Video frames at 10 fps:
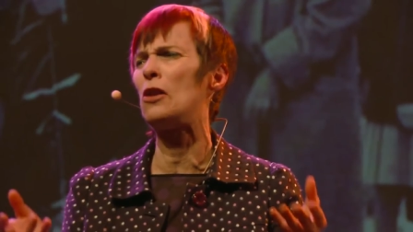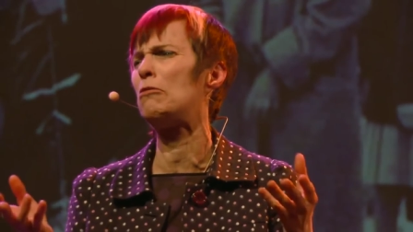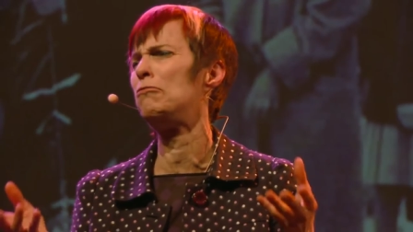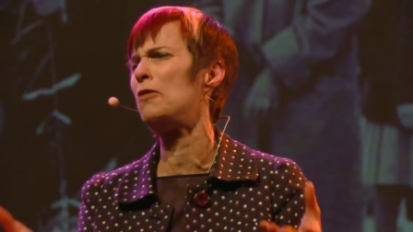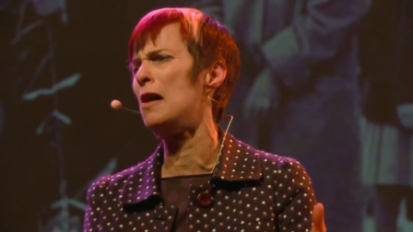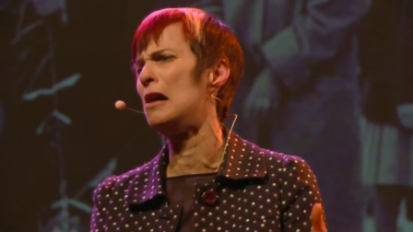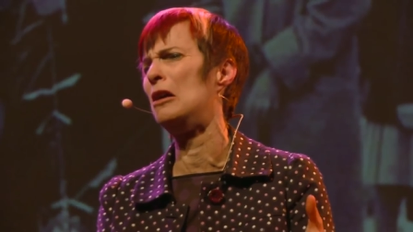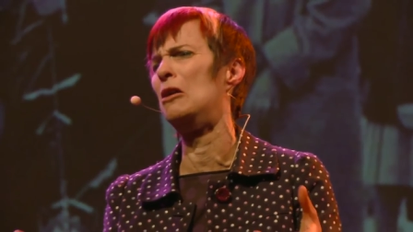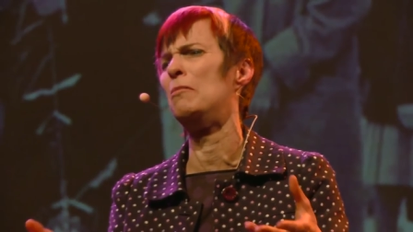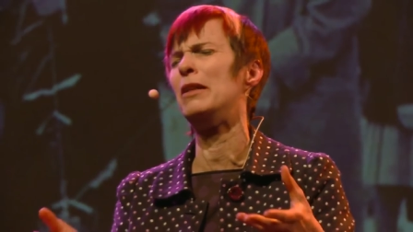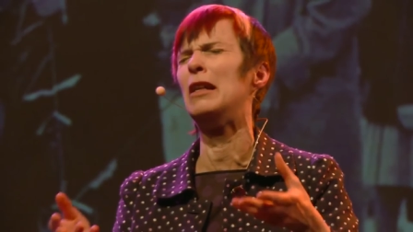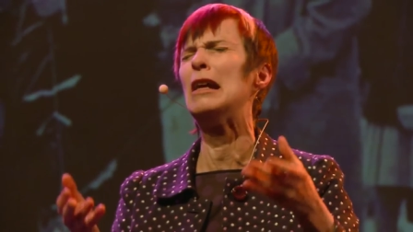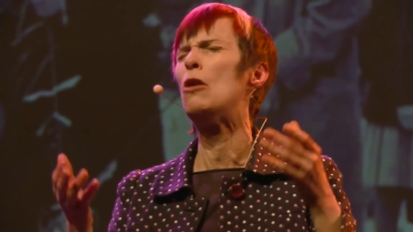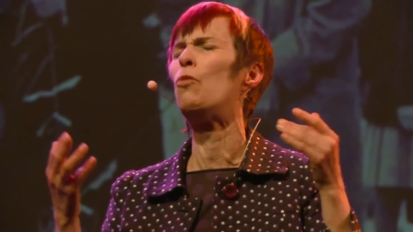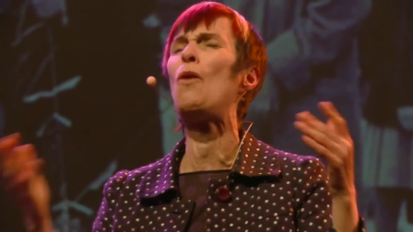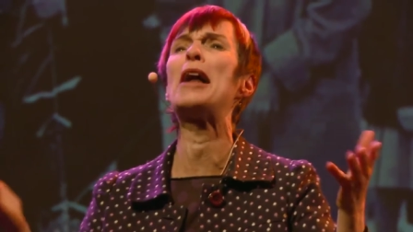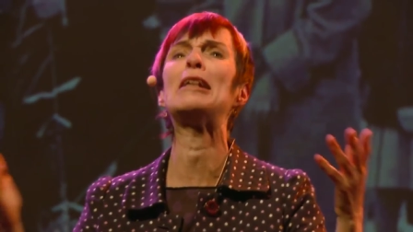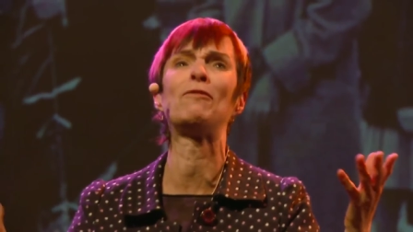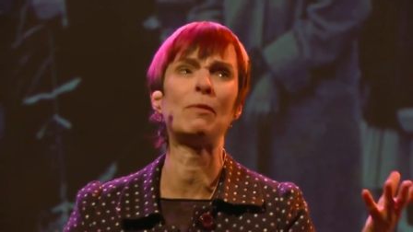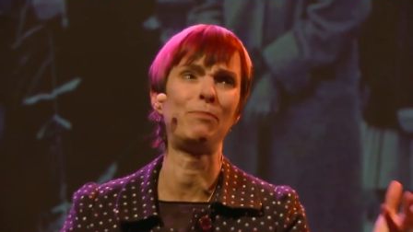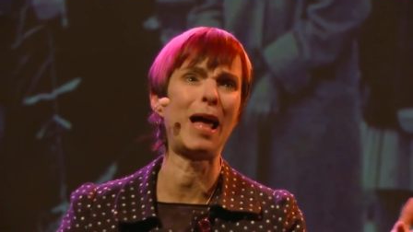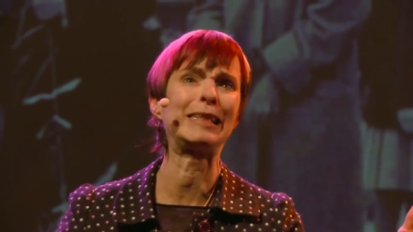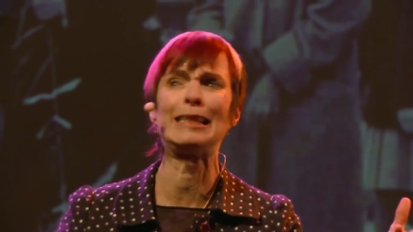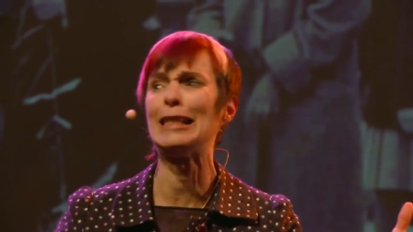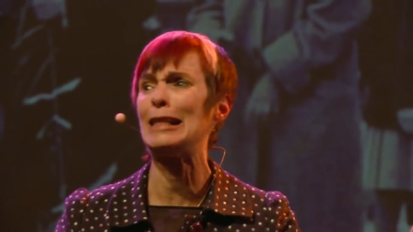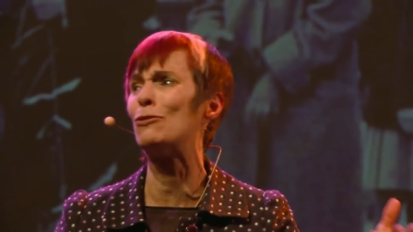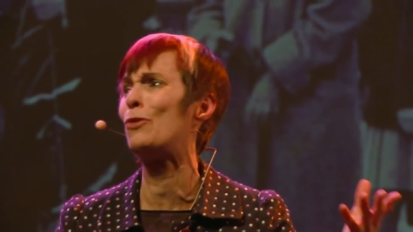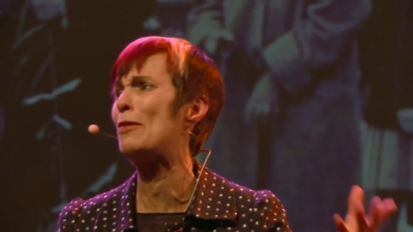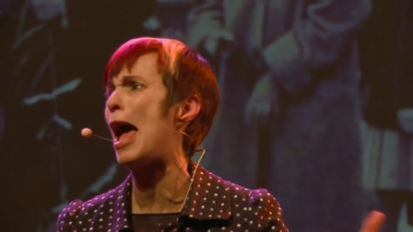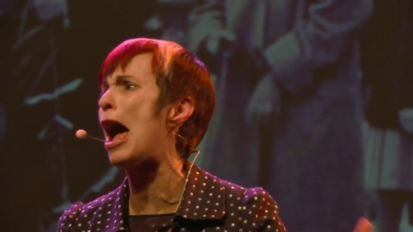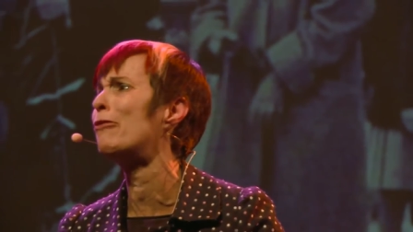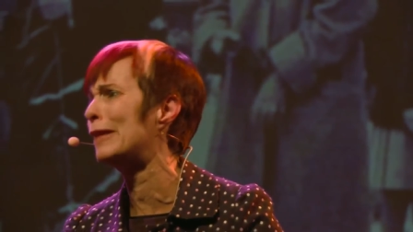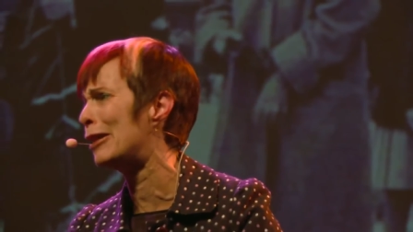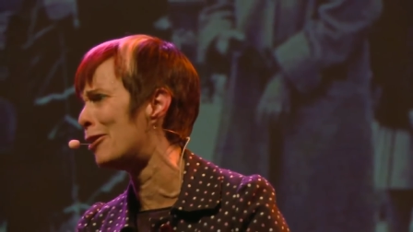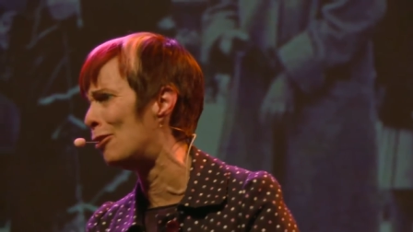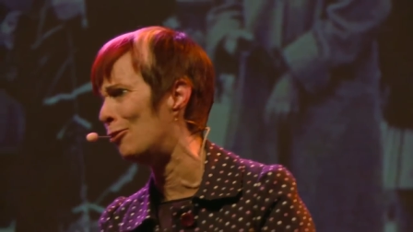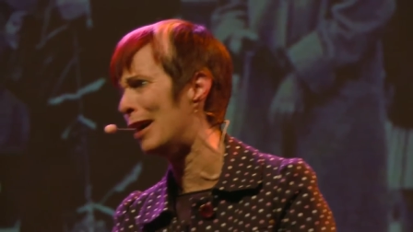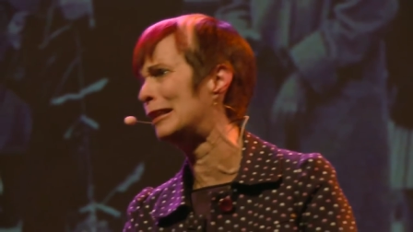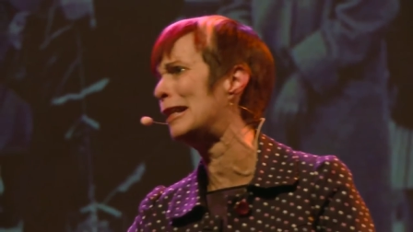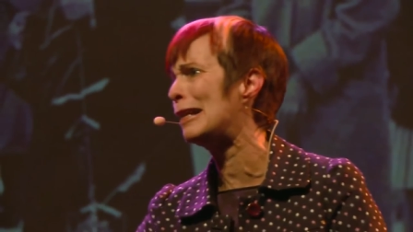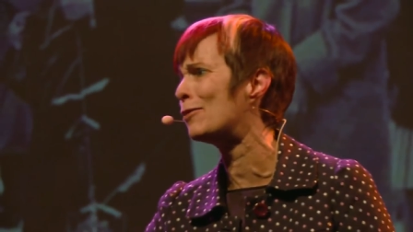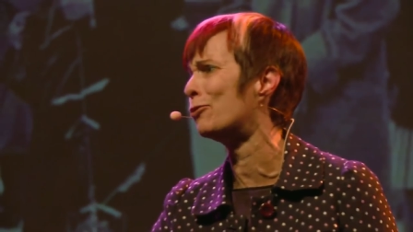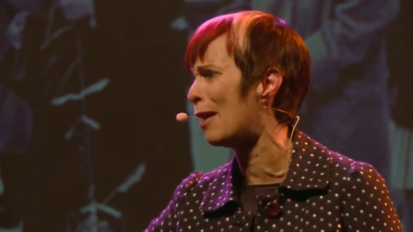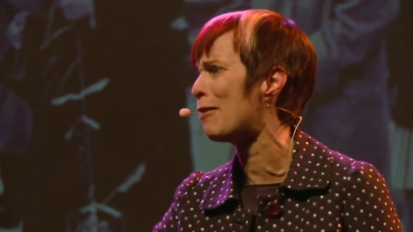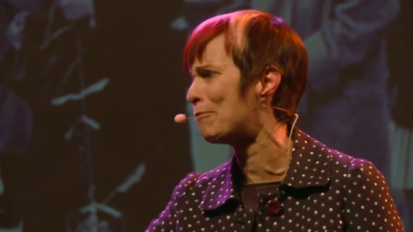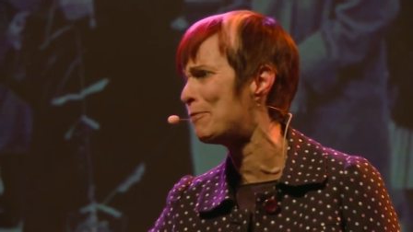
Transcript: on a farm and what if the bus leaves without you and leaves you on the